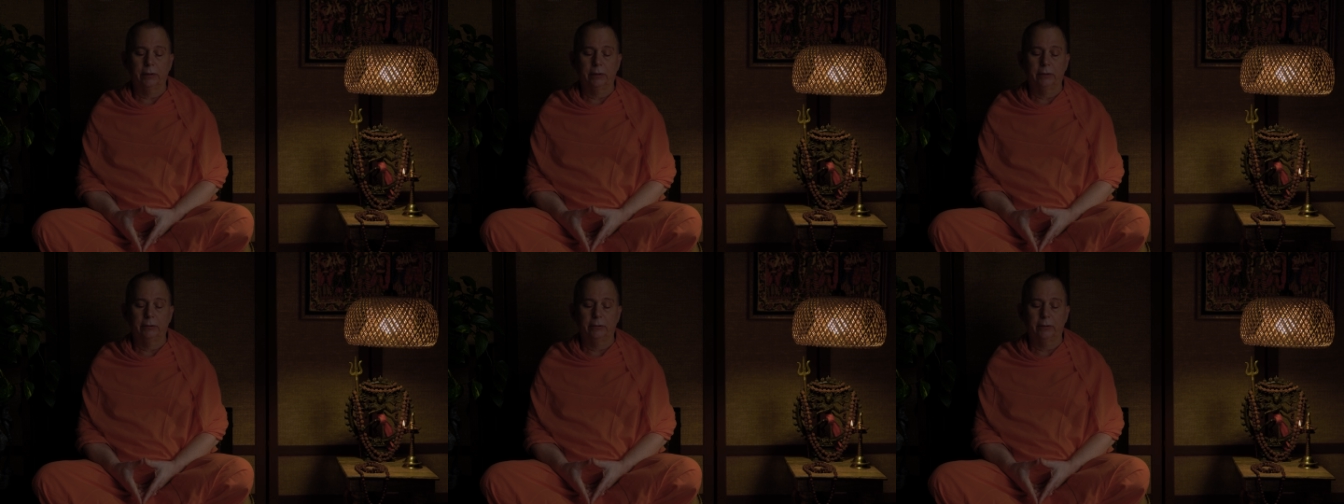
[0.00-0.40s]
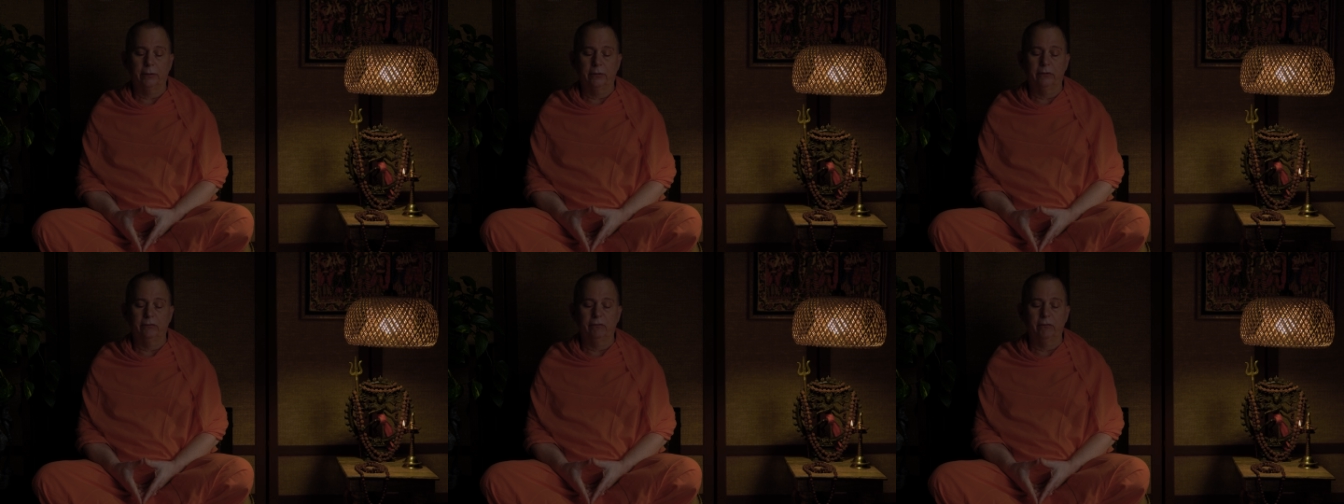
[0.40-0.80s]
into
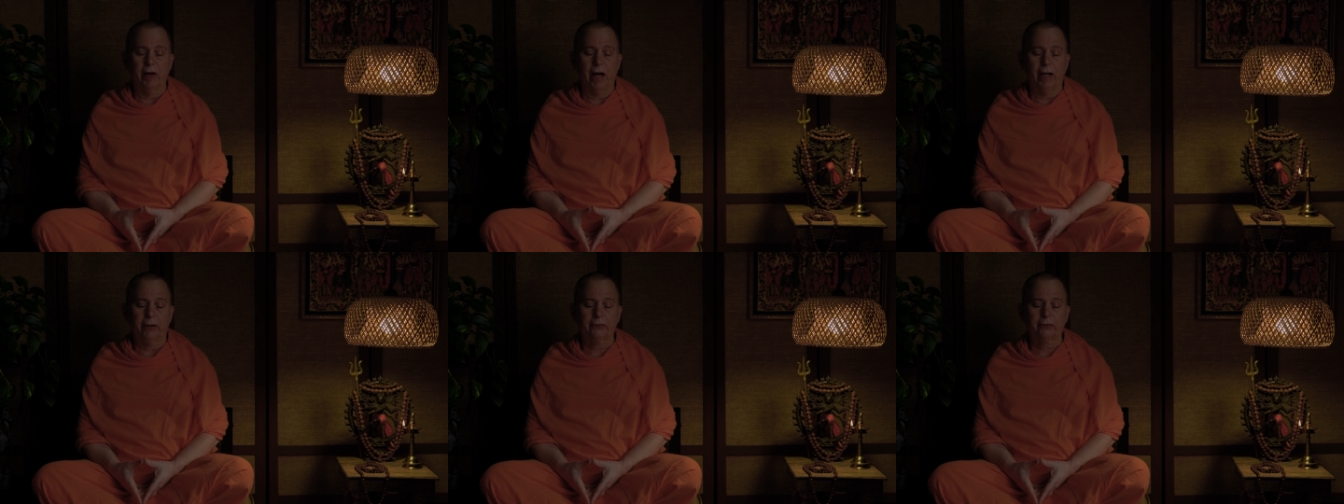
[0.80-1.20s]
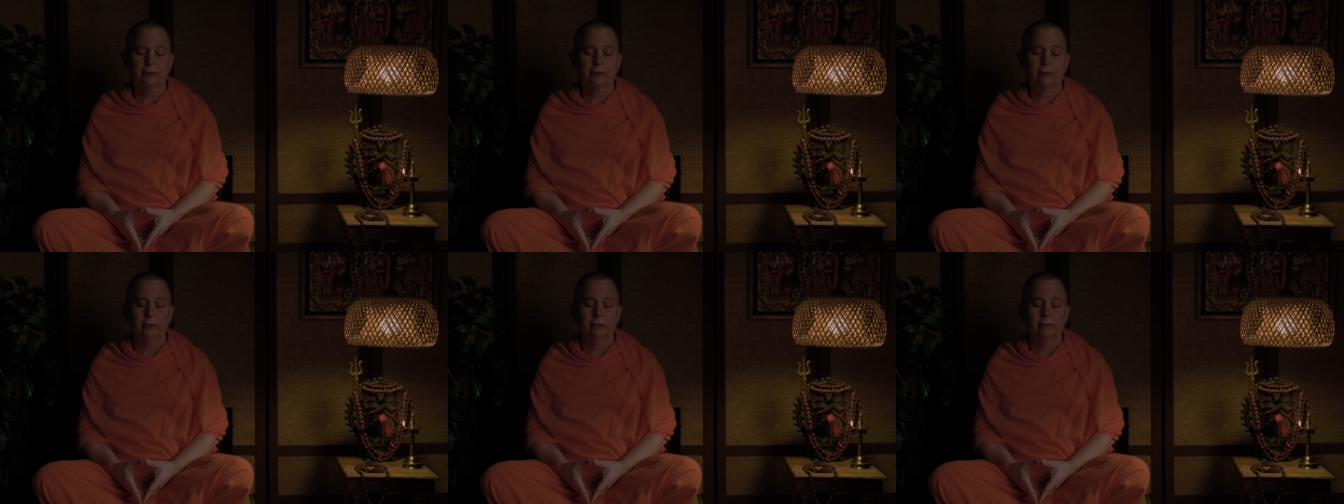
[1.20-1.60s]
the
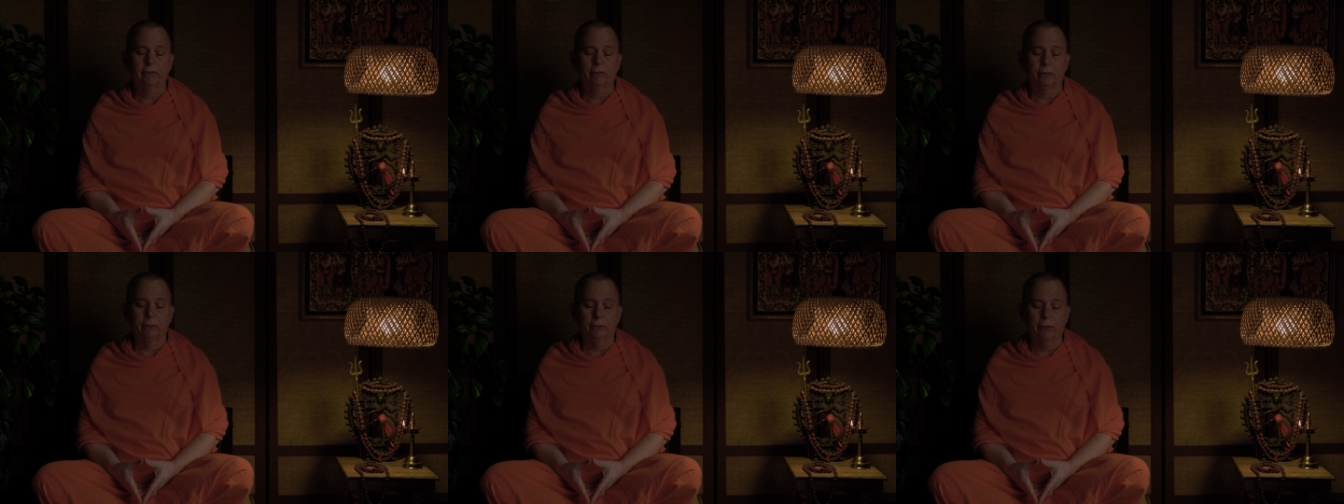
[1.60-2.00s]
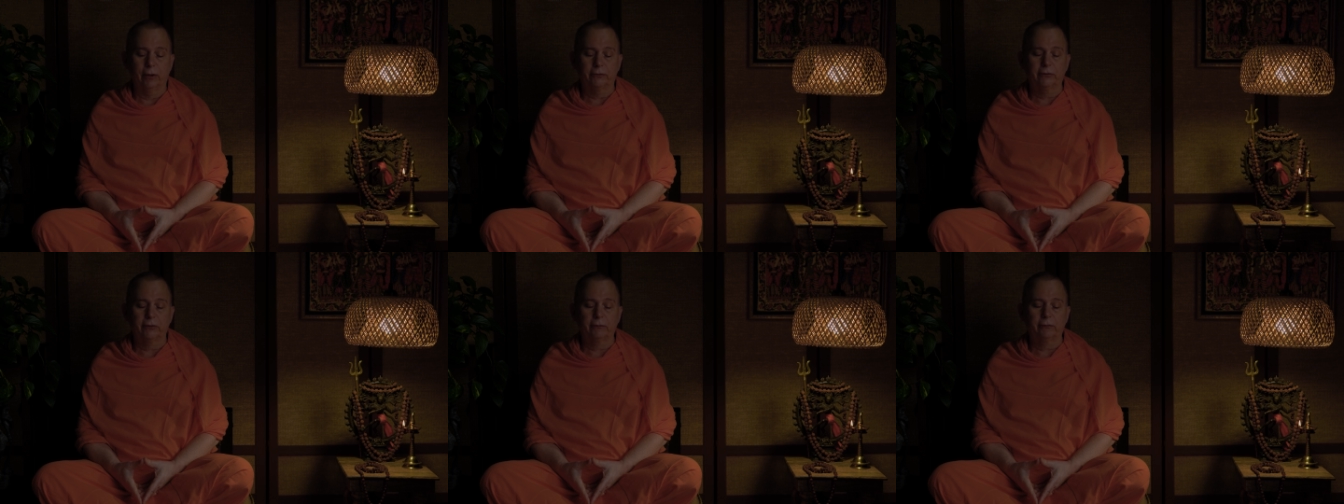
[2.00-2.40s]
vast
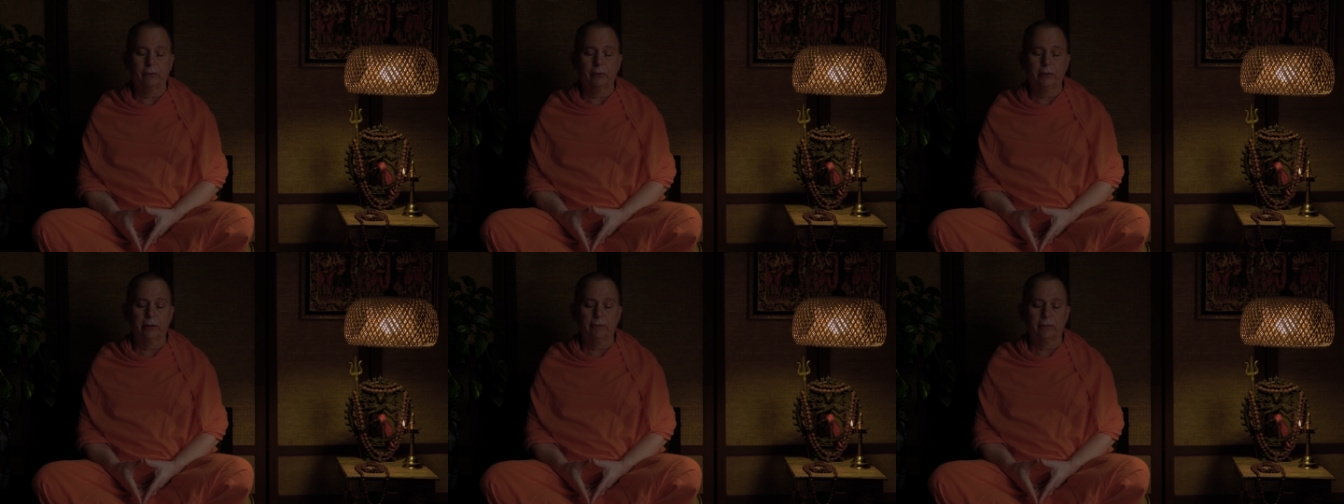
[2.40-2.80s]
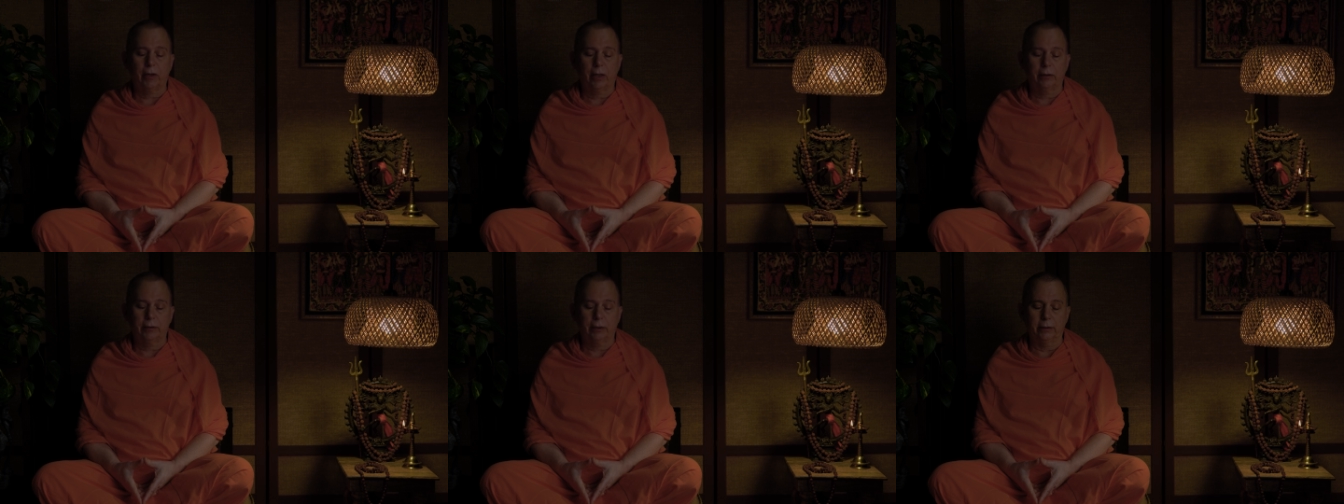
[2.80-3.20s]
reservoir of
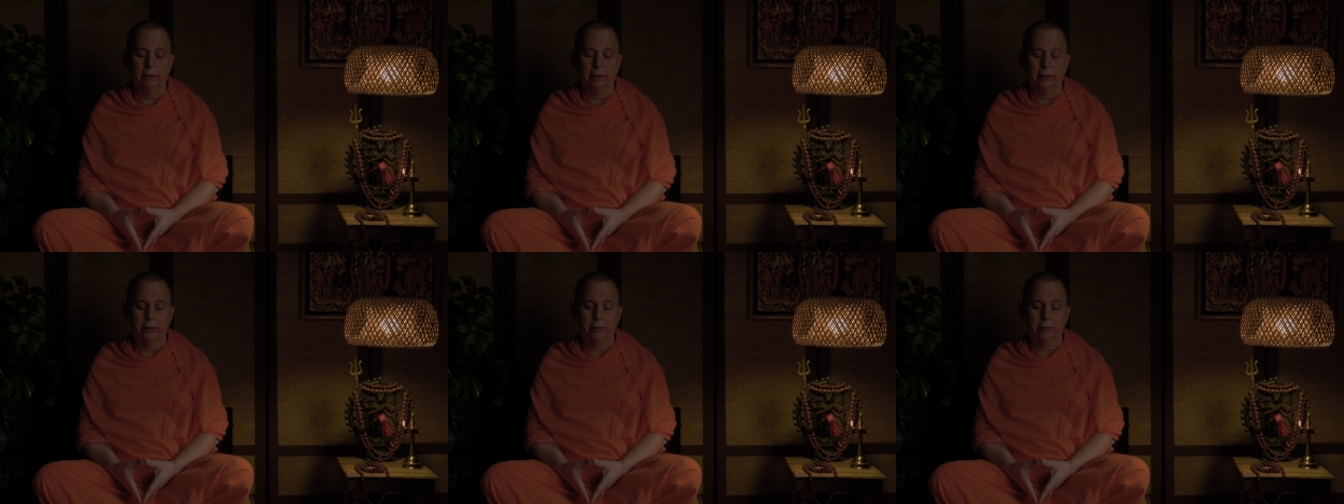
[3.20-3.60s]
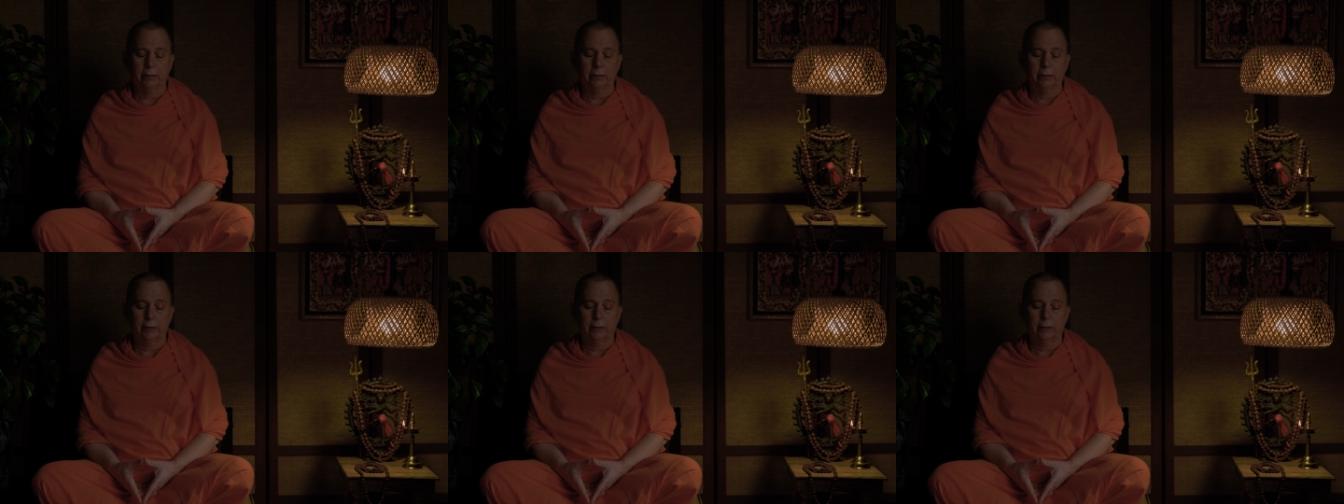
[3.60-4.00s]
Ananda
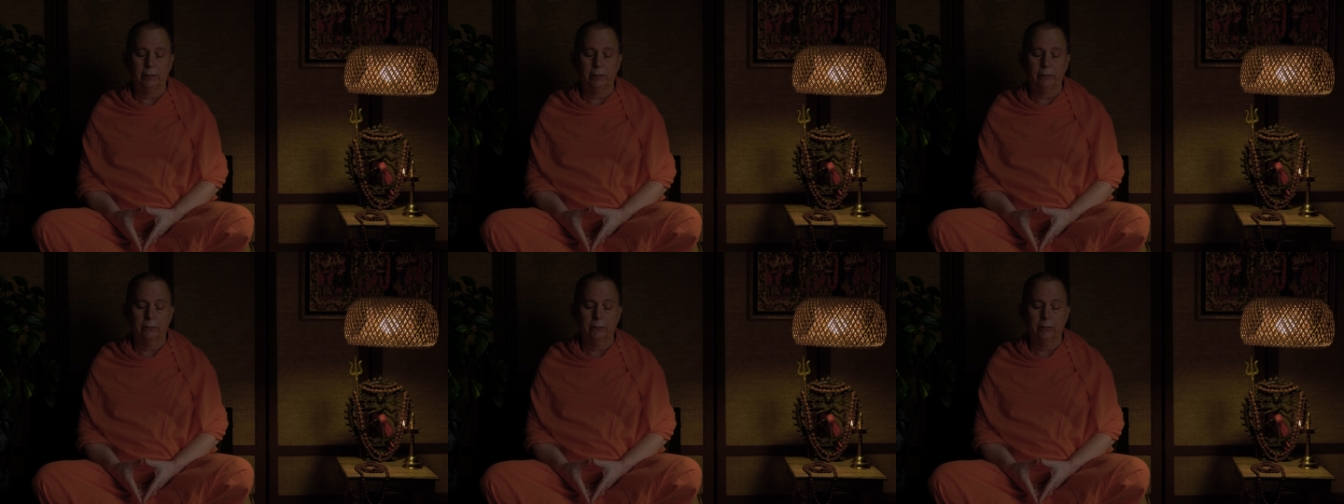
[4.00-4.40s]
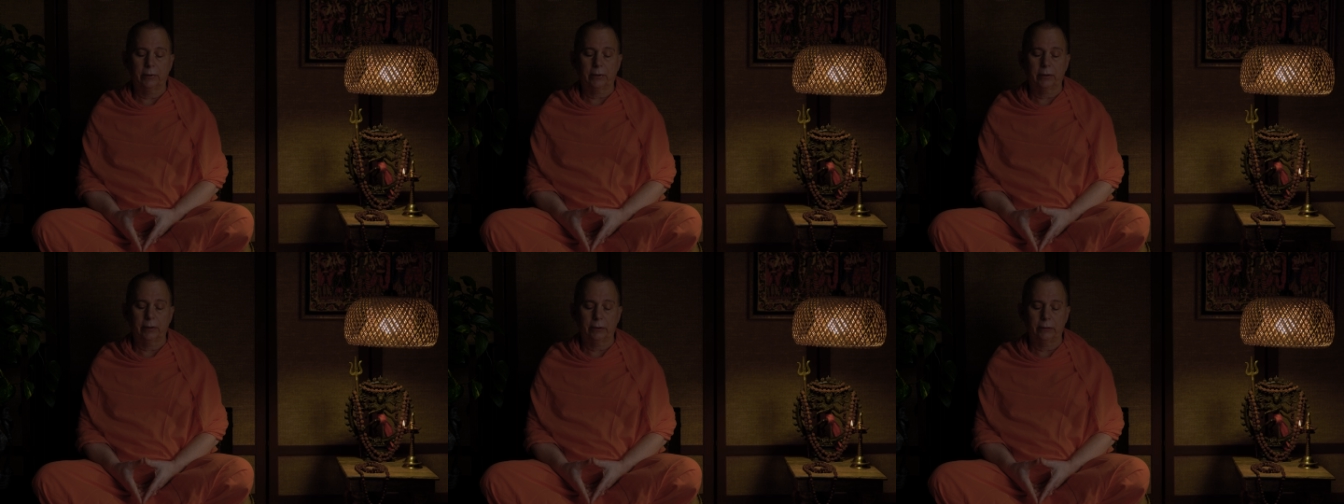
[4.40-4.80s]

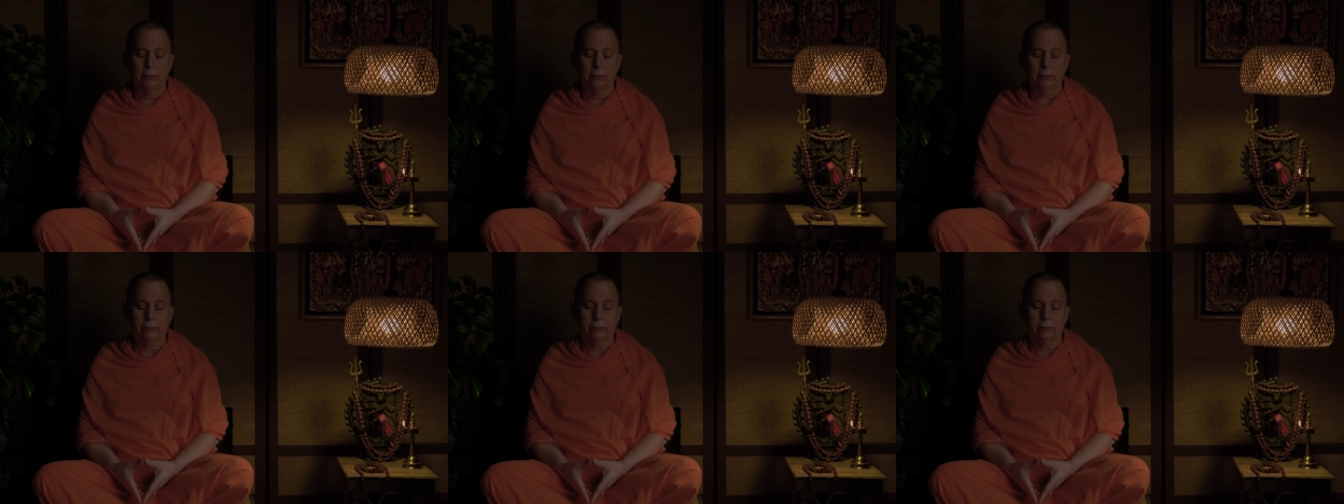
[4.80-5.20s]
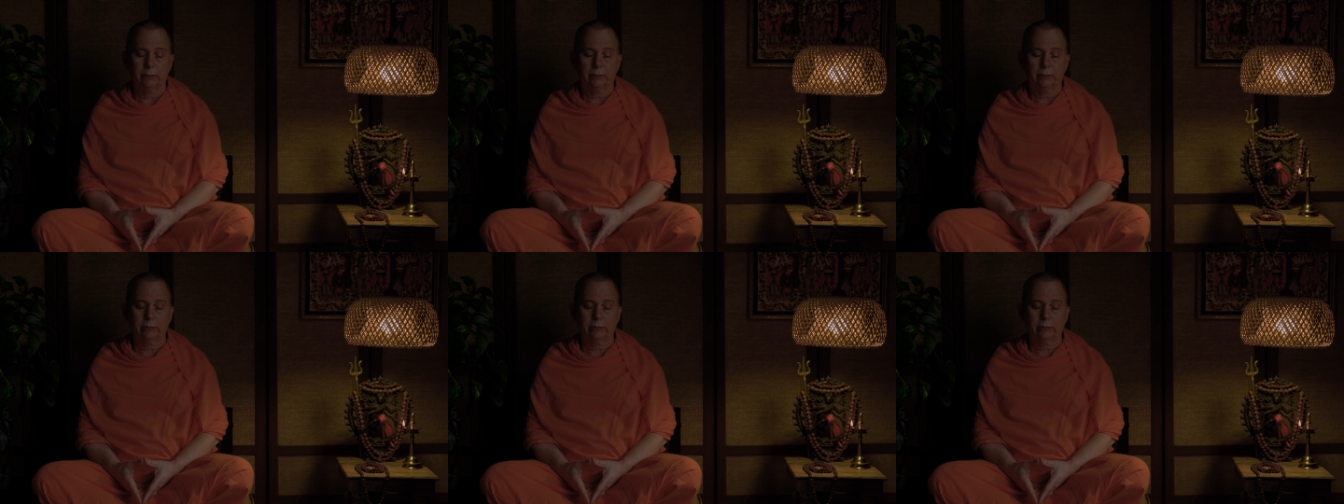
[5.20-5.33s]
within you.